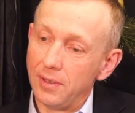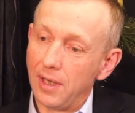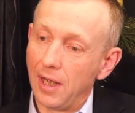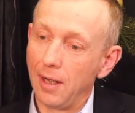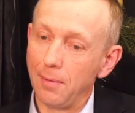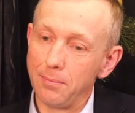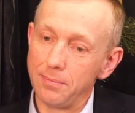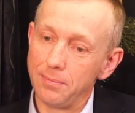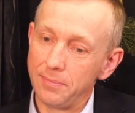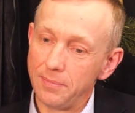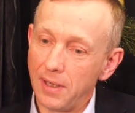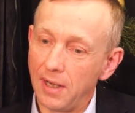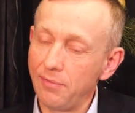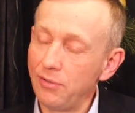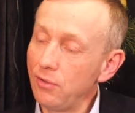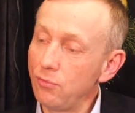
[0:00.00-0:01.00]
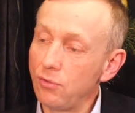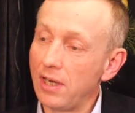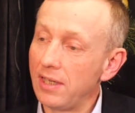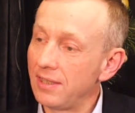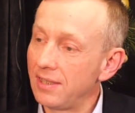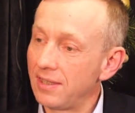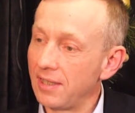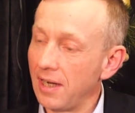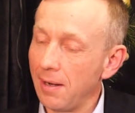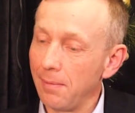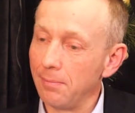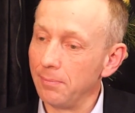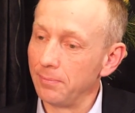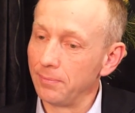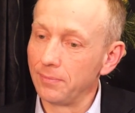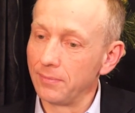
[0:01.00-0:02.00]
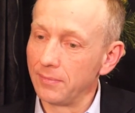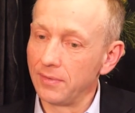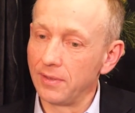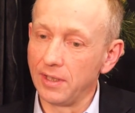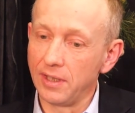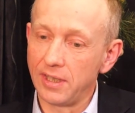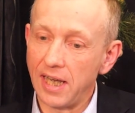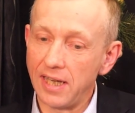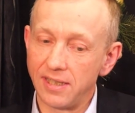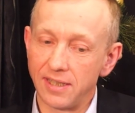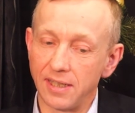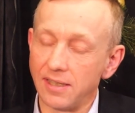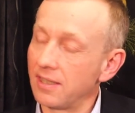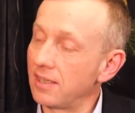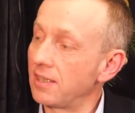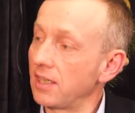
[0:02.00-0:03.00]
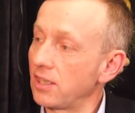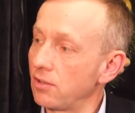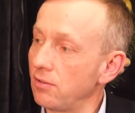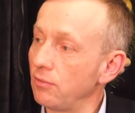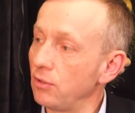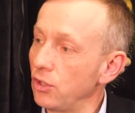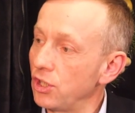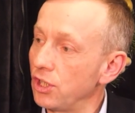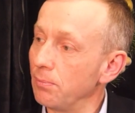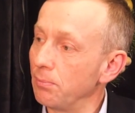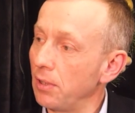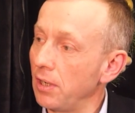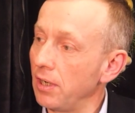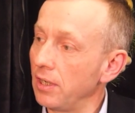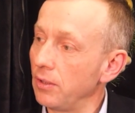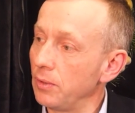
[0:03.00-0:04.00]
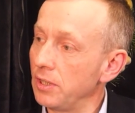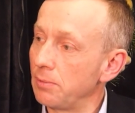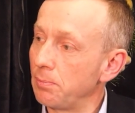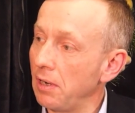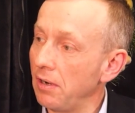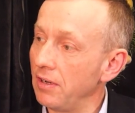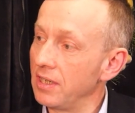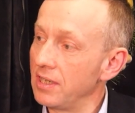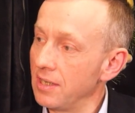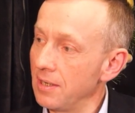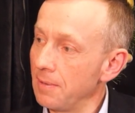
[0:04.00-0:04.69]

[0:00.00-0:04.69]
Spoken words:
have you read The Case Against the Sex Revolution by Louise Perry?